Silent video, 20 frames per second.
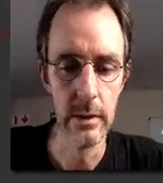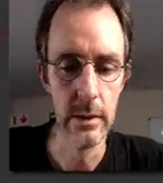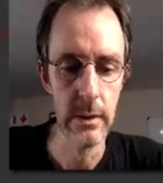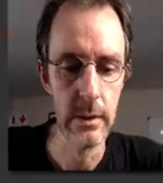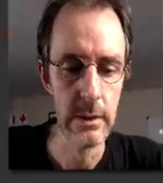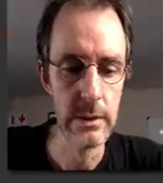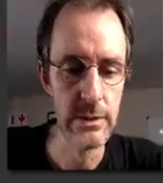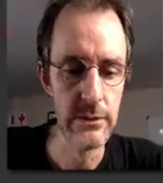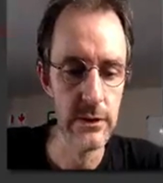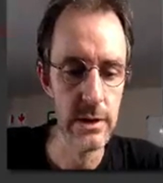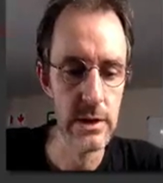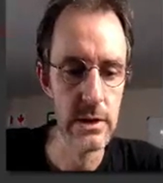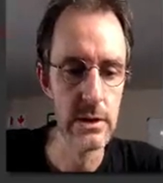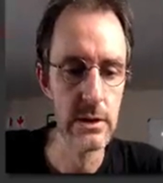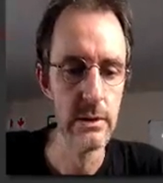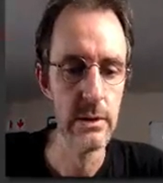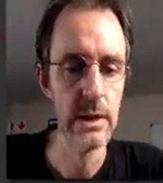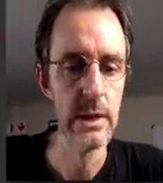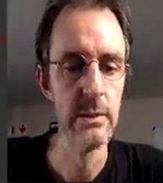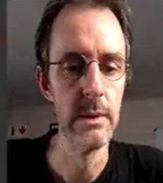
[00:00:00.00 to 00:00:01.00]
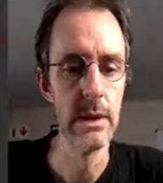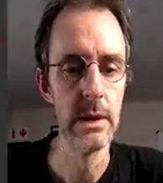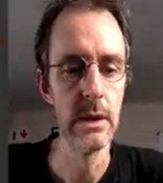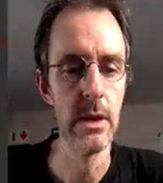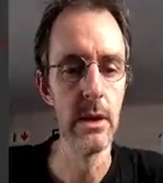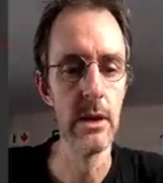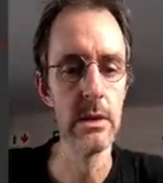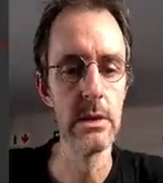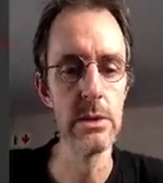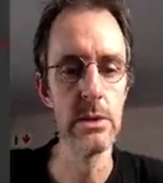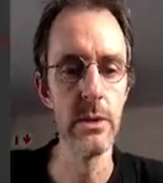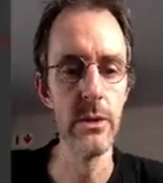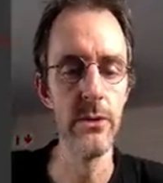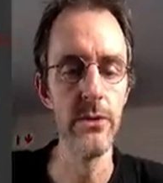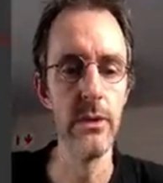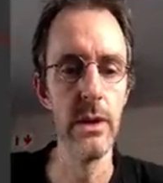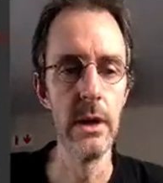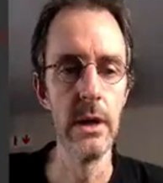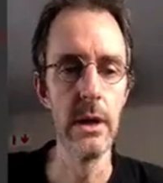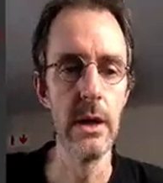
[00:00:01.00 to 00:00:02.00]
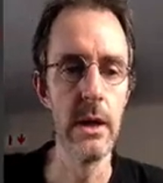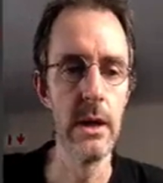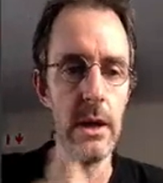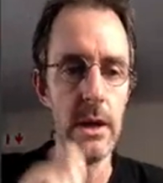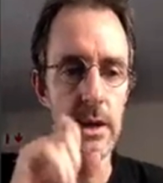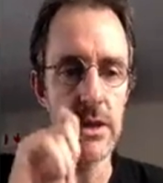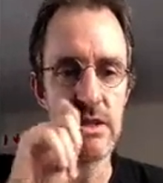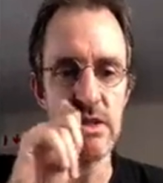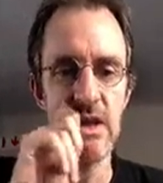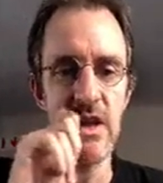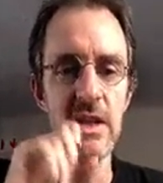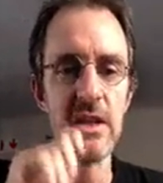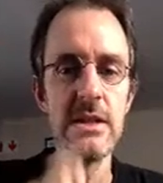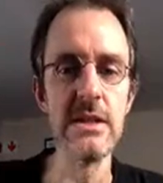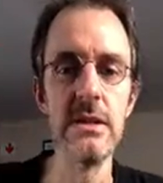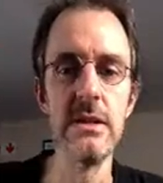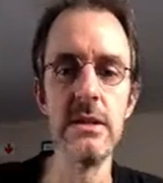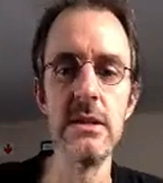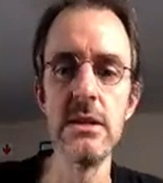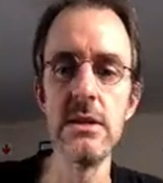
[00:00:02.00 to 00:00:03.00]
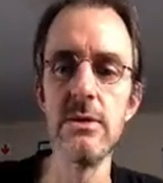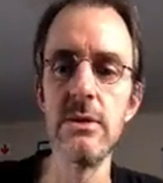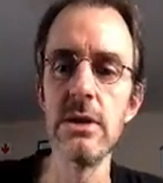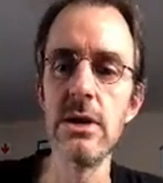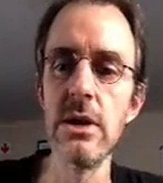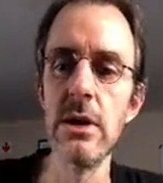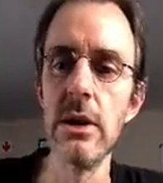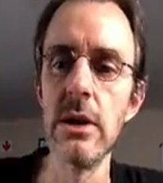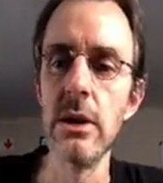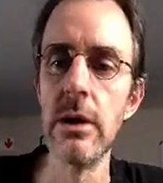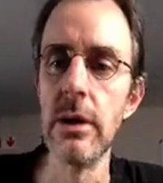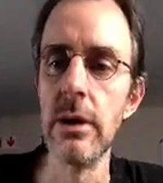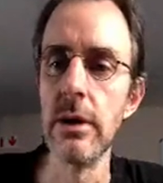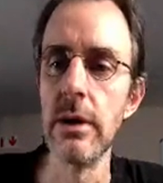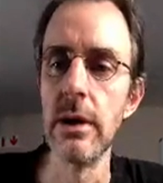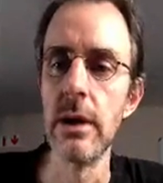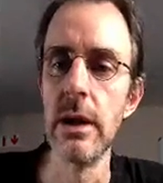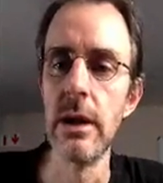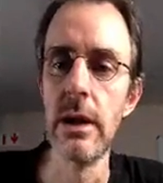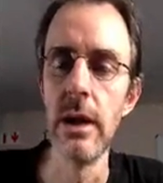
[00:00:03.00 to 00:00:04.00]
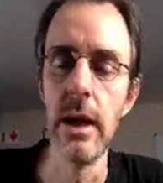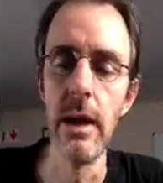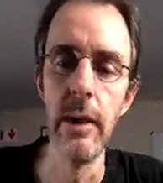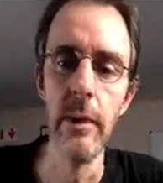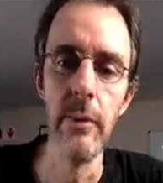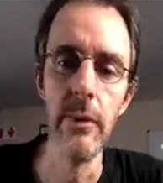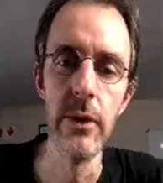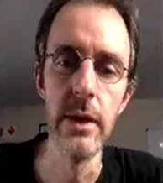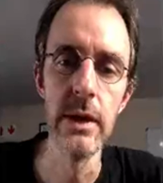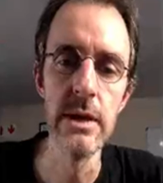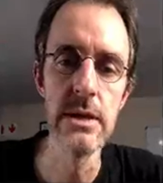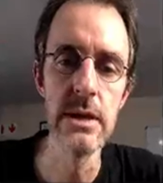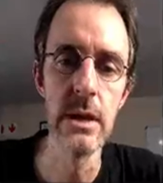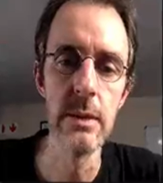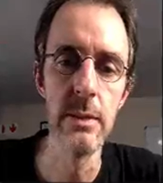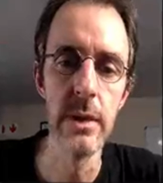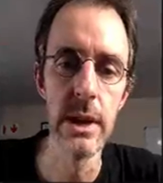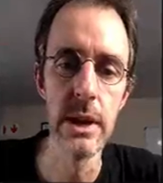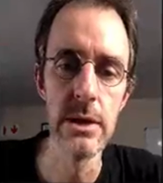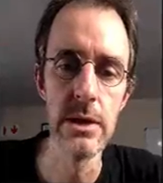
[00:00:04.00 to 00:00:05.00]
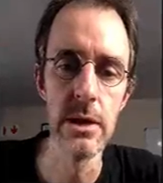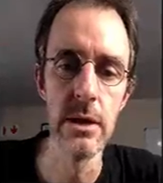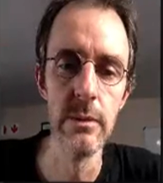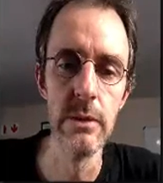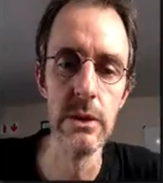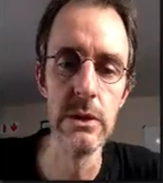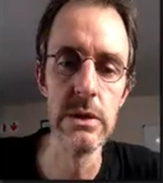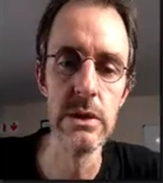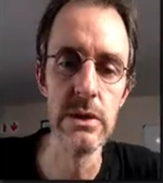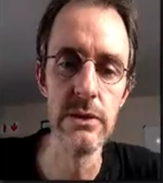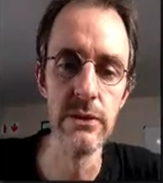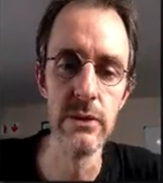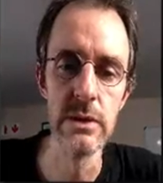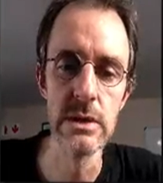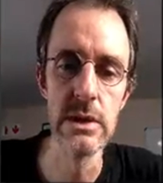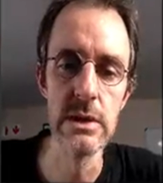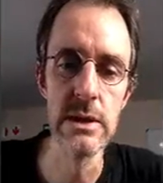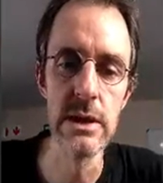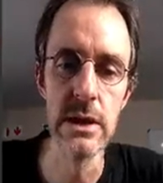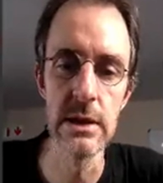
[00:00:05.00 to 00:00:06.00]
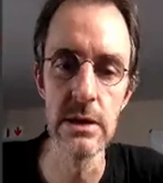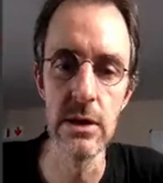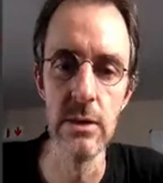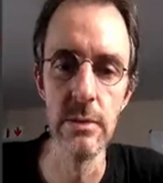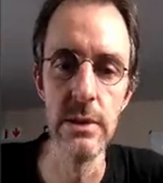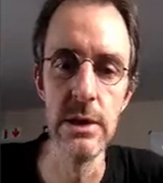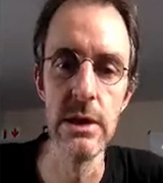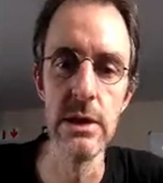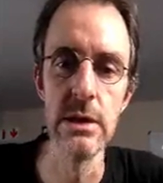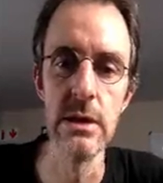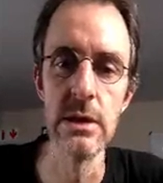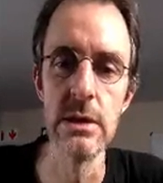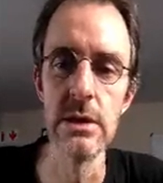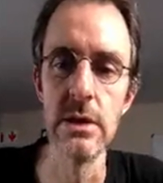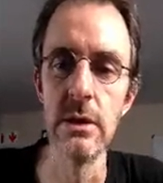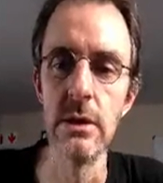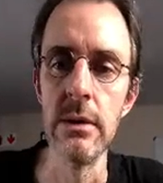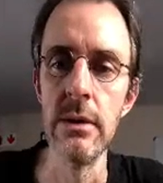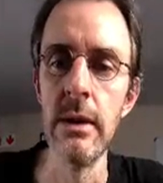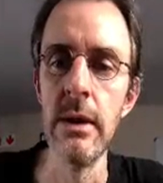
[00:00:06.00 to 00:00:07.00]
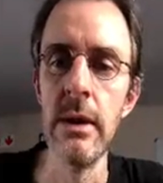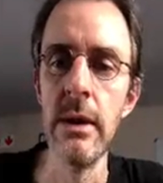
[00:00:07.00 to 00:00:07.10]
it's finished already, but it goes off and collects skeletons, which are the things that Pycharm uses for syntax completion and so on.